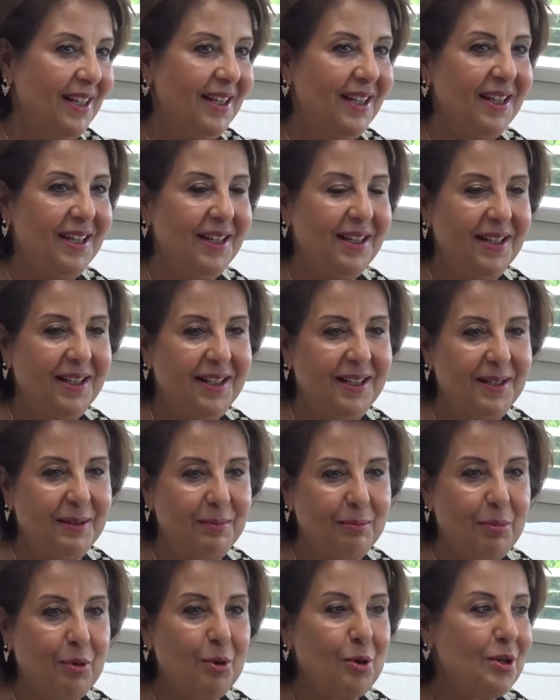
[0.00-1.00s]
uh,
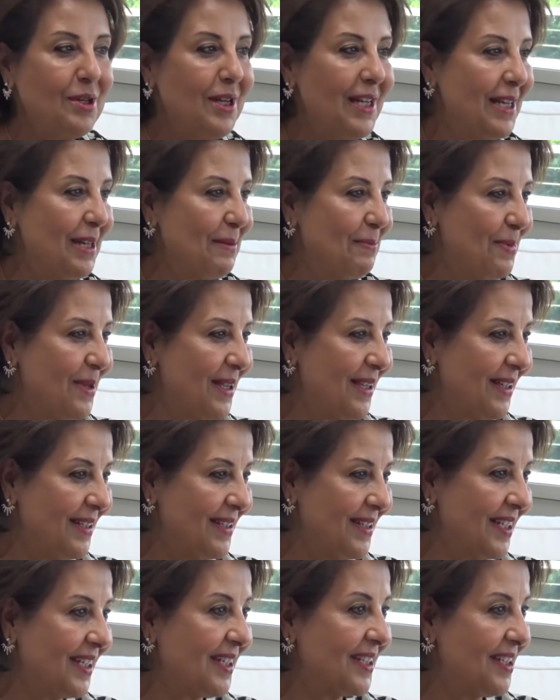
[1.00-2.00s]
born in Libya
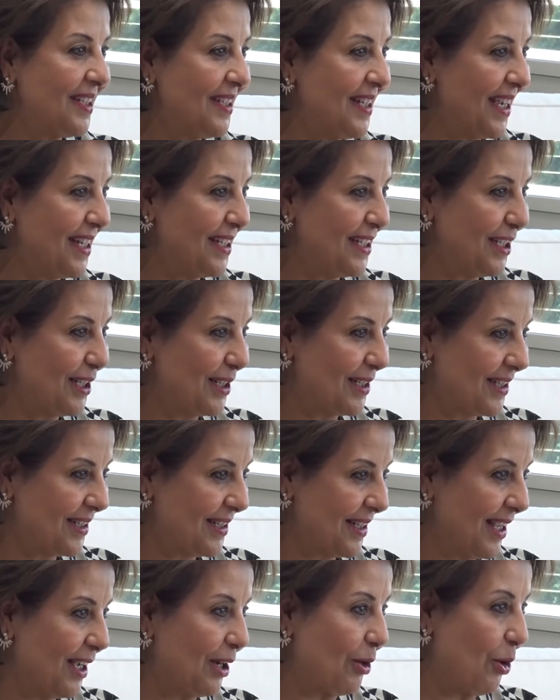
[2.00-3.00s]
69
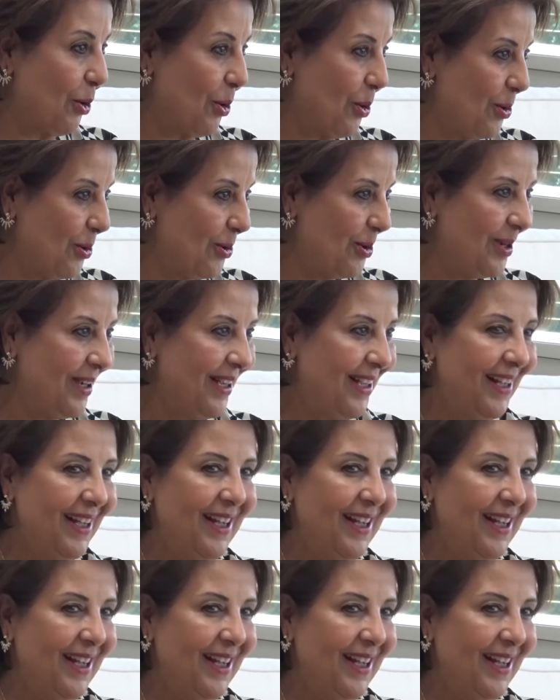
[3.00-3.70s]
years ago.